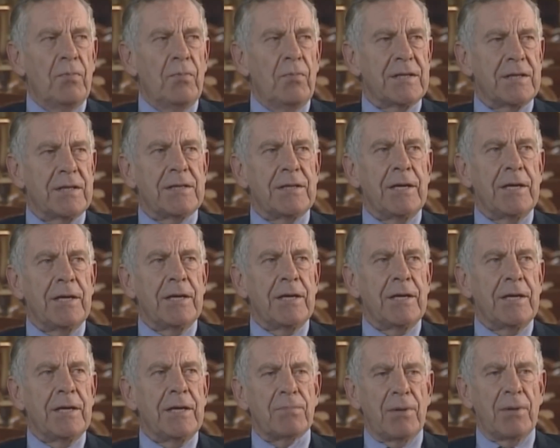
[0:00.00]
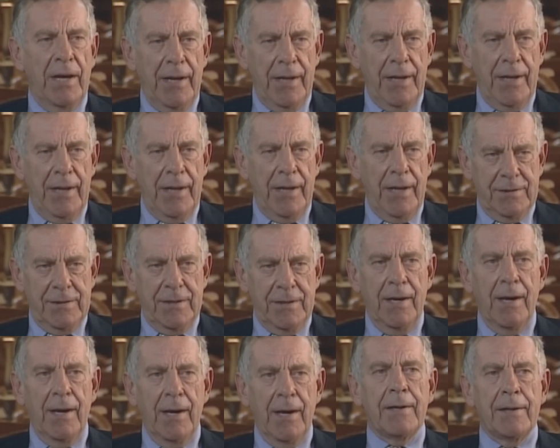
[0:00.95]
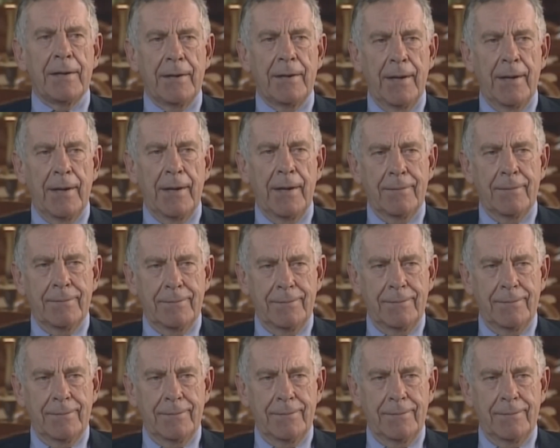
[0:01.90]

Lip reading: never surrendered to the literary establishment,